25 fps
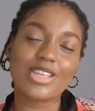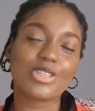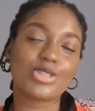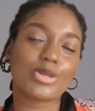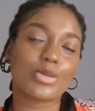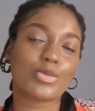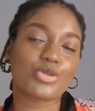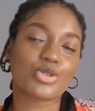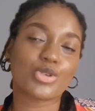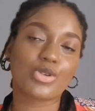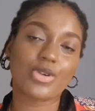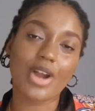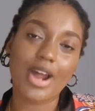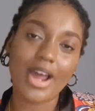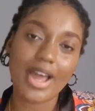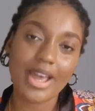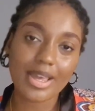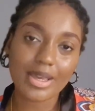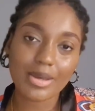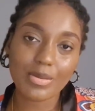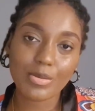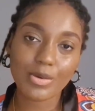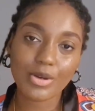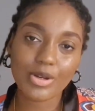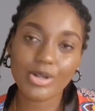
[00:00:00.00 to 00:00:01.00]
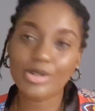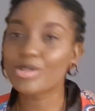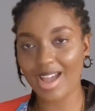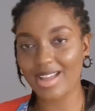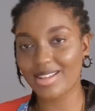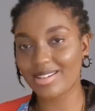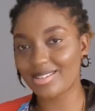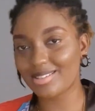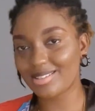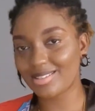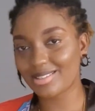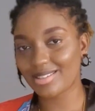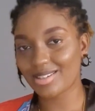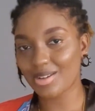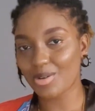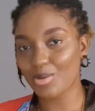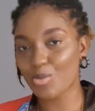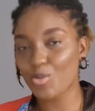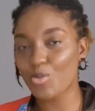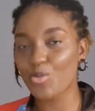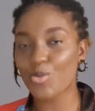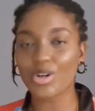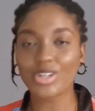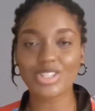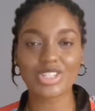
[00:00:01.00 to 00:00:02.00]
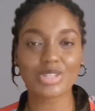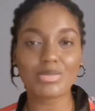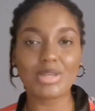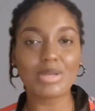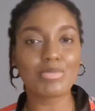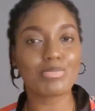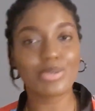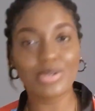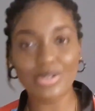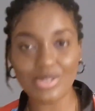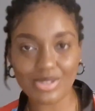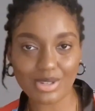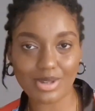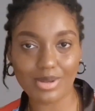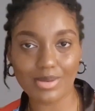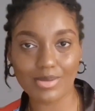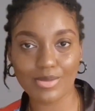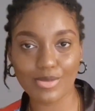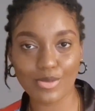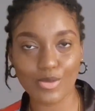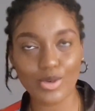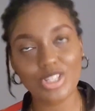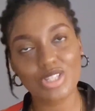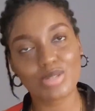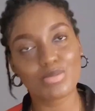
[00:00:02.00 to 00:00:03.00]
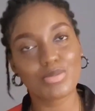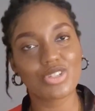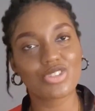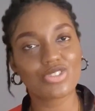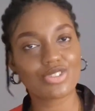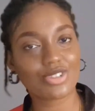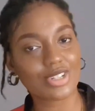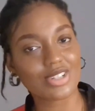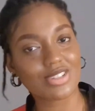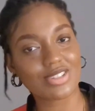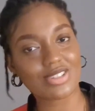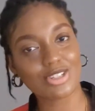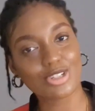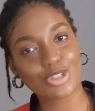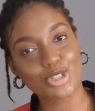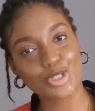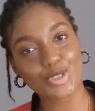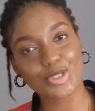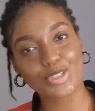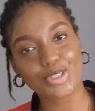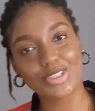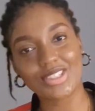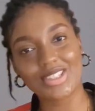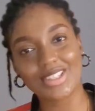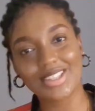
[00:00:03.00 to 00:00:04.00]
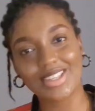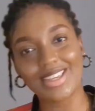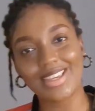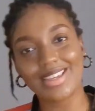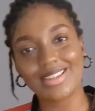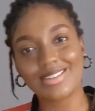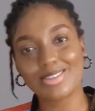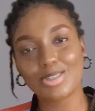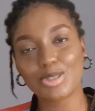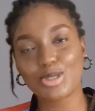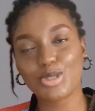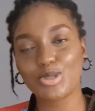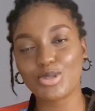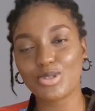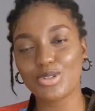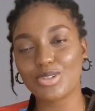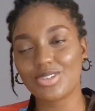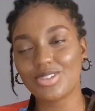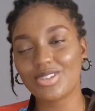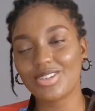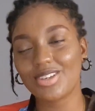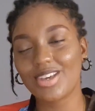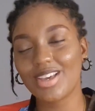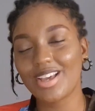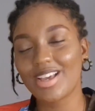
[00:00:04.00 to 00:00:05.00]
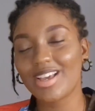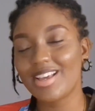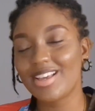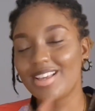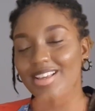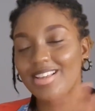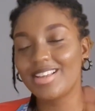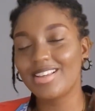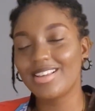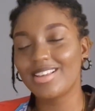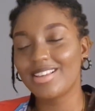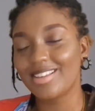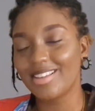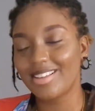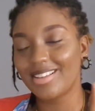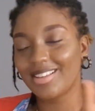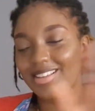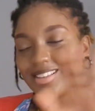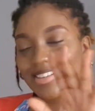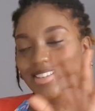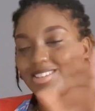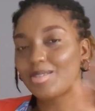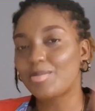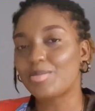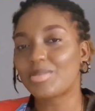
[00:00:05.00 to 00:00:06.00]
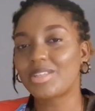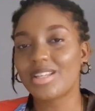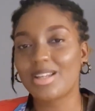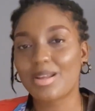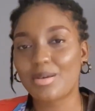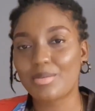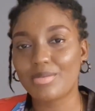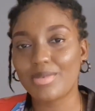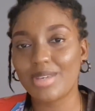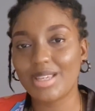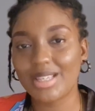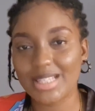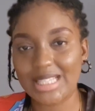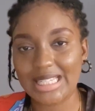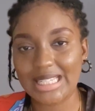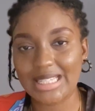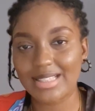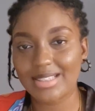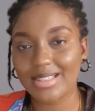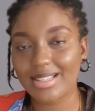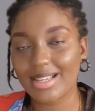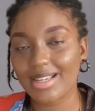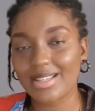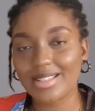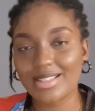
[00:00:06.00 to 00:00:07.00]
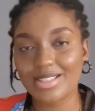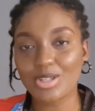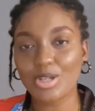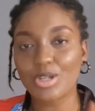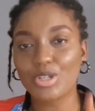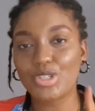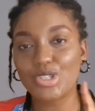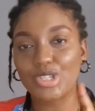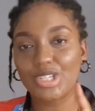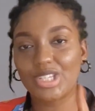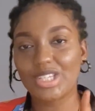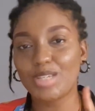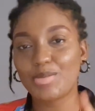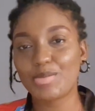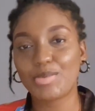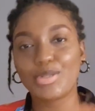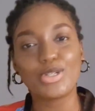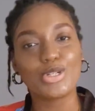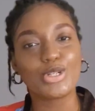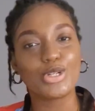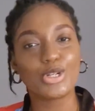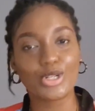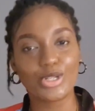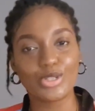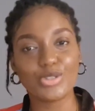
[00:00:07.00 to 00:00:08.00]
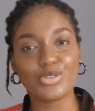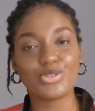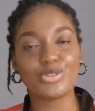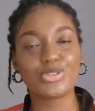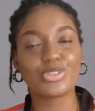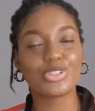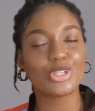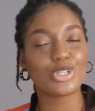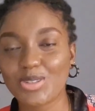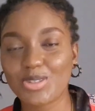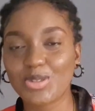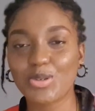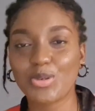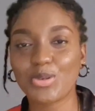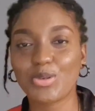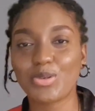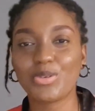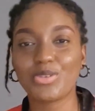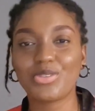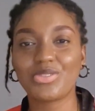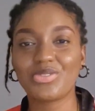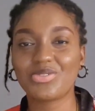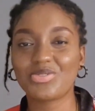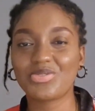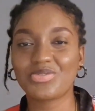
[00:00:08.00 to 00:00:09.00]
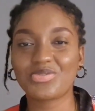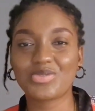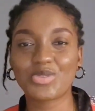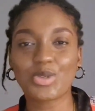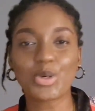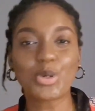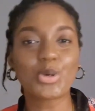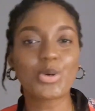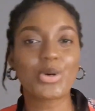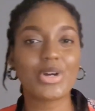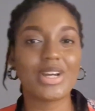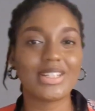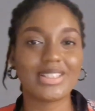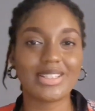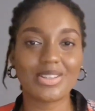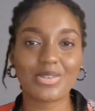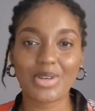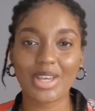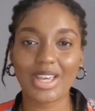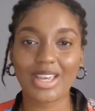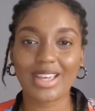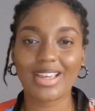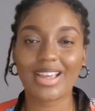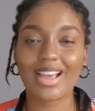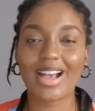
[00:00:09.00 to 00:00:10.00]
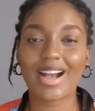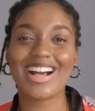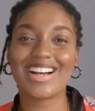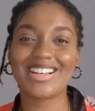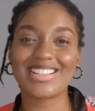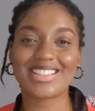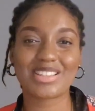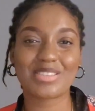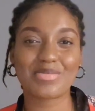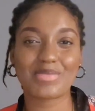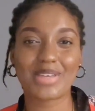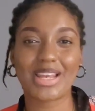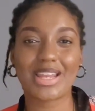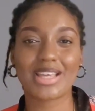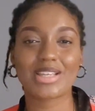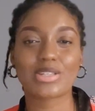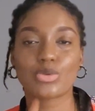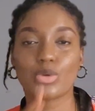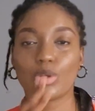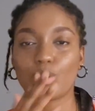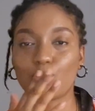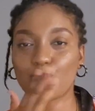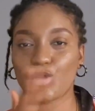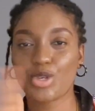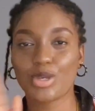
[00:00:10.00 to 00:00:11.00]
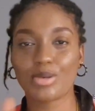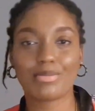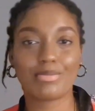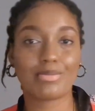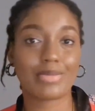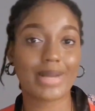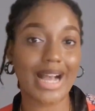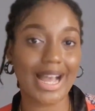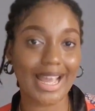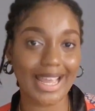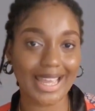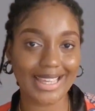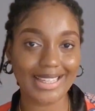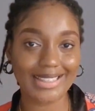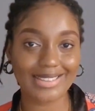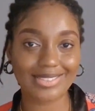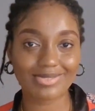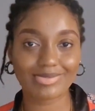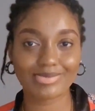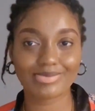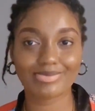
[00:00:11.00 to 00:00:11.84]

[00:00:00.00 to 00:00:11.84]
subscribe and watch me blossom, watch me transition into something amazing that is going to keep you glued. So don't go anywhere. I'll see you in my next one. Bye.